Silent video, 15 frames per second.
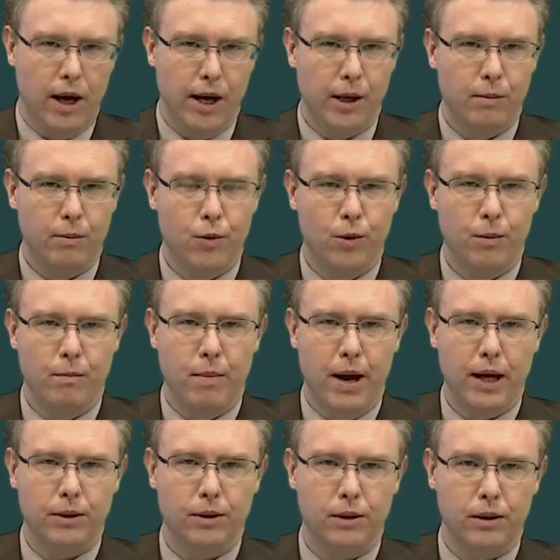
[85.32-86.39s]
in a more
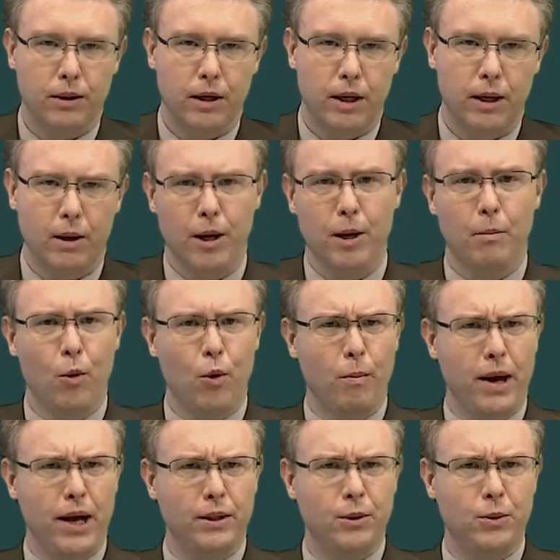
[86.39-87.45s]
better, in, in a more
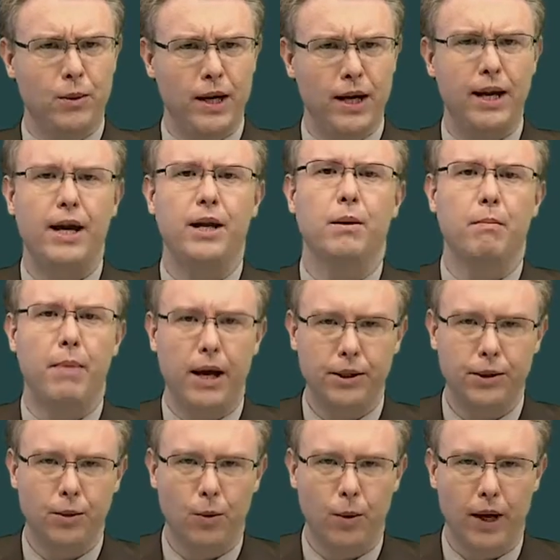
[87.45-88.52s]
better way, in a
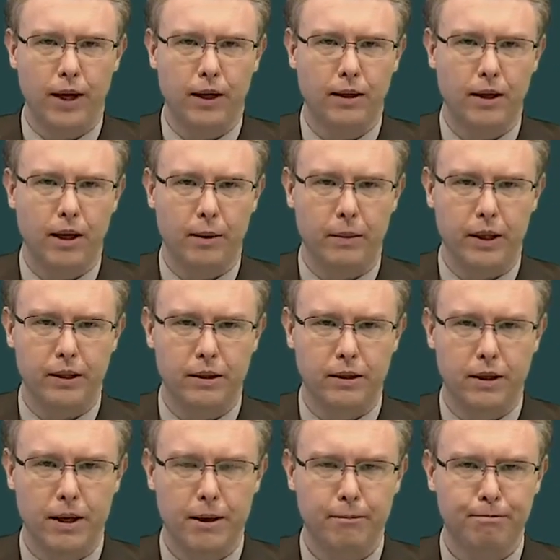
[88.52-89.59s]
better way, I mean to
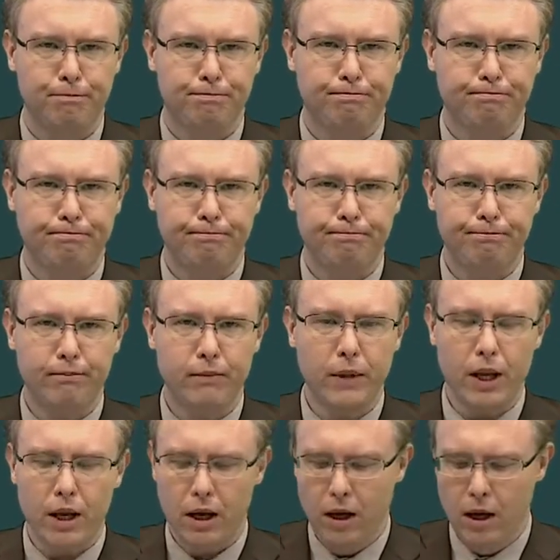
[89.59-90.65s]
say.
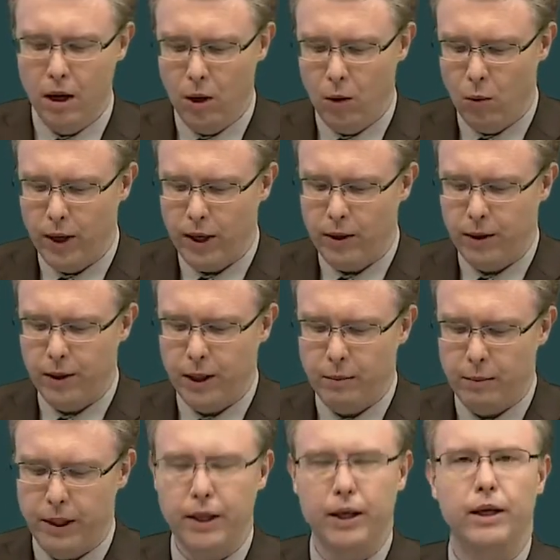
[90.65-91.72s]
We're going to
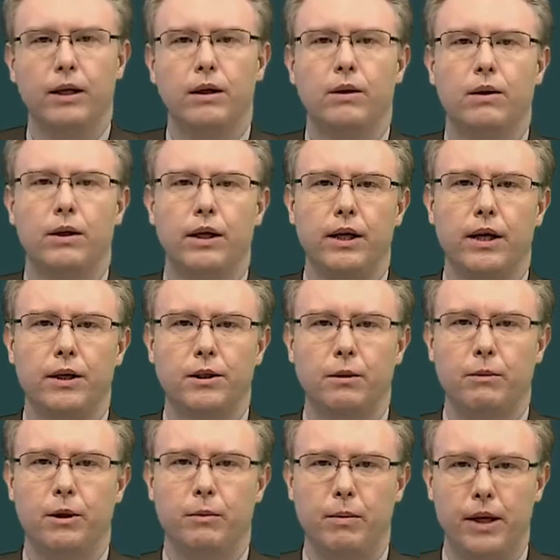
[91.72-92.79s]
be looking at
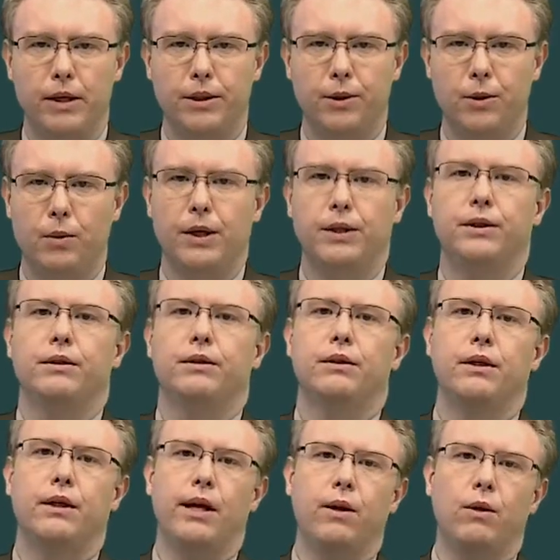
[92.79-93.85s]
some of the basic questions,
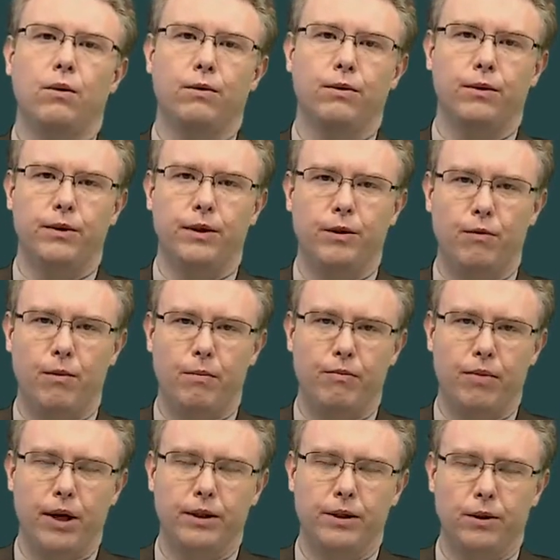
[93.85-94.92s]
again, all through this
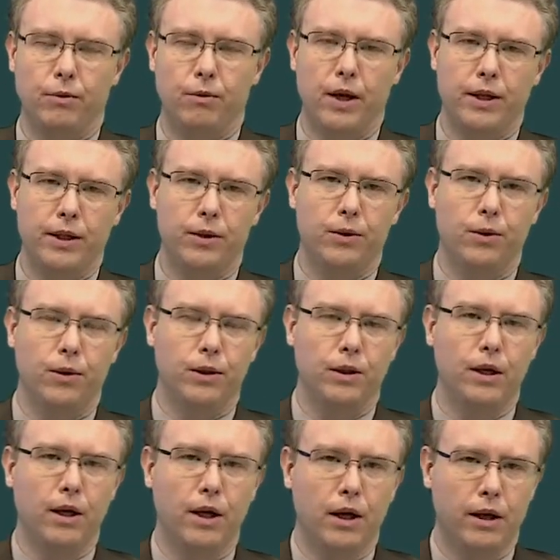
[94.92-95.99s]
practical writing
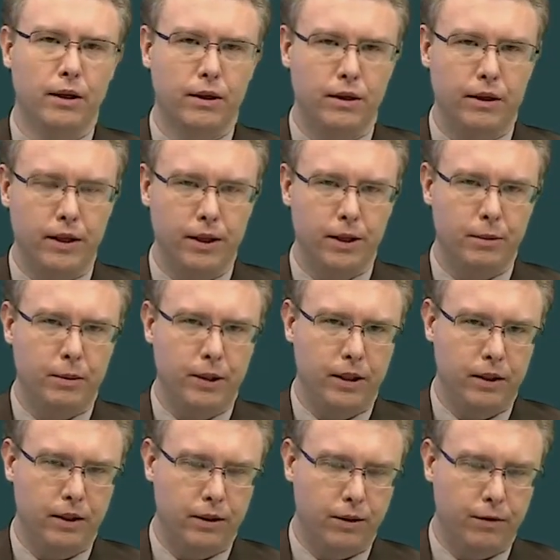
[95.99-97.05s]
course. The thing has
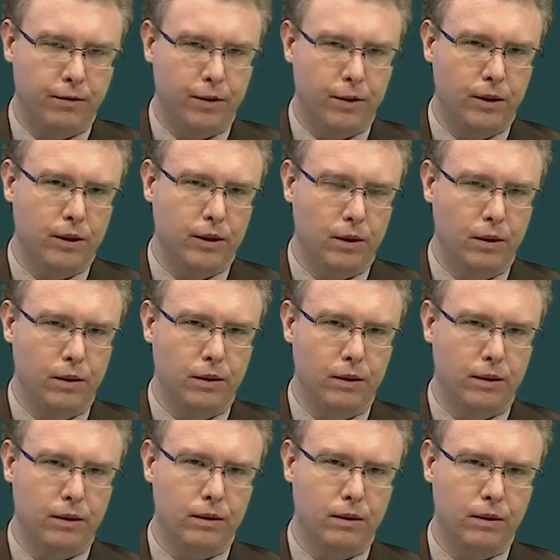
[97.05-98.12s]
been to focus
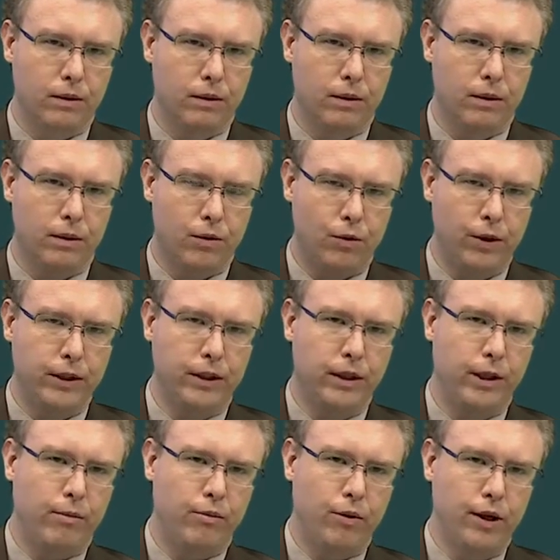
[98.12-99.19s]
on
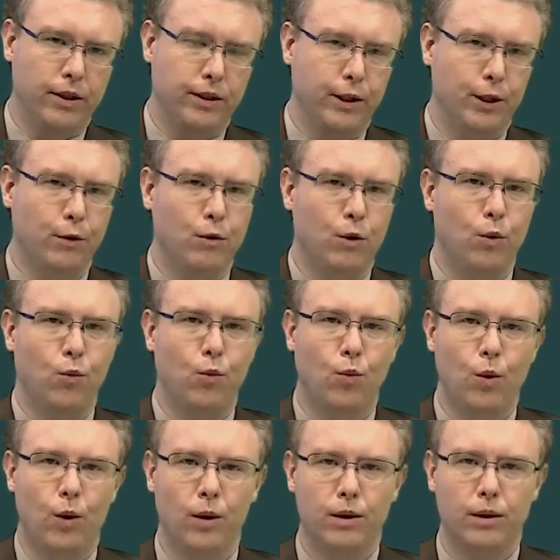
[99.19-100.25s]
critically appraising your
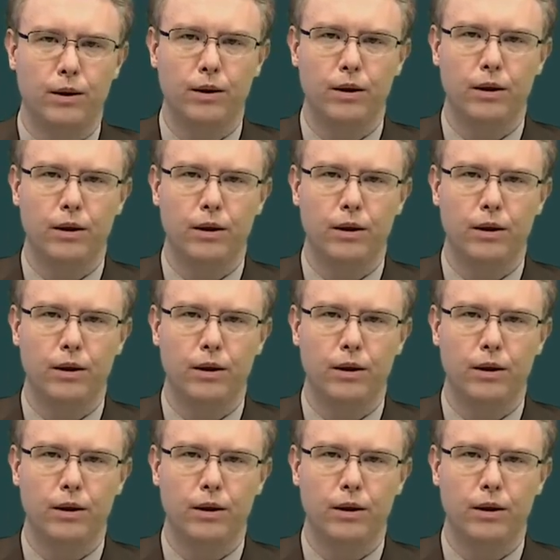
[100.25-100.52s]
own work.